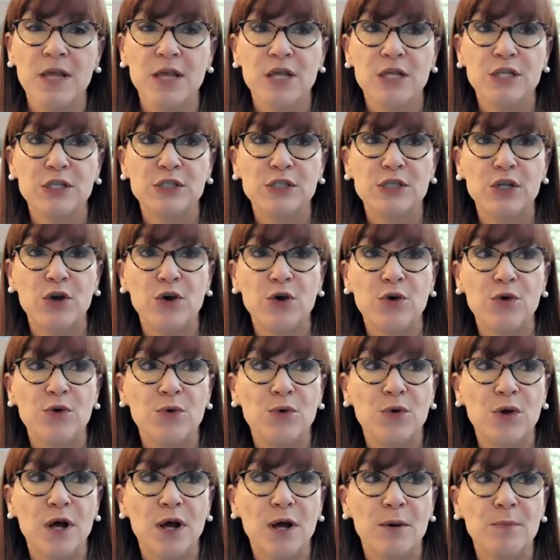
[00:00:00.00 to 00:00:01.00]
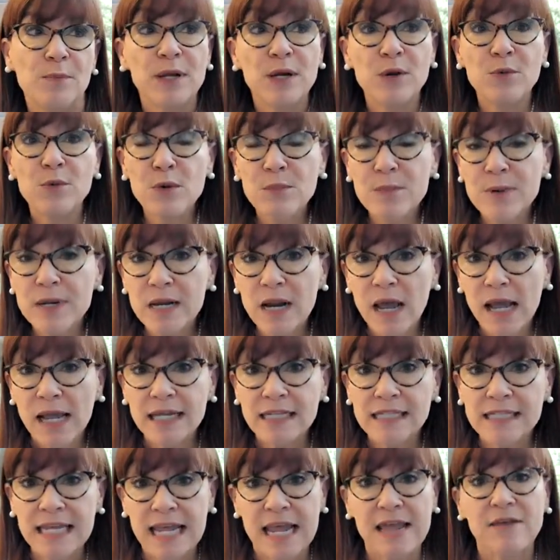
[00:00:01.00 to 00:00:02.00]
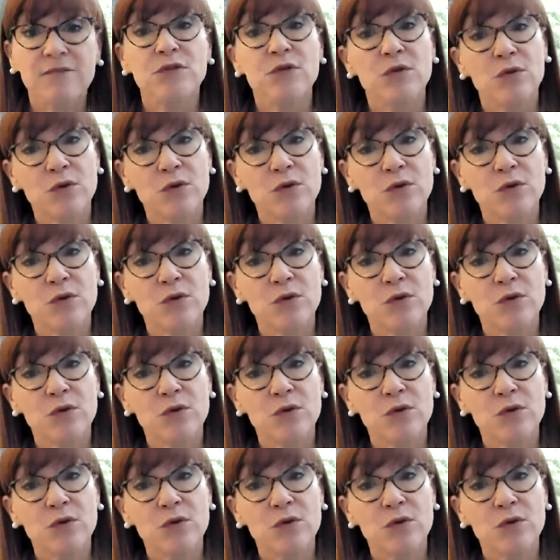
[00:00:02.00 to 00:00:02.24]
So, but it would be nice to have you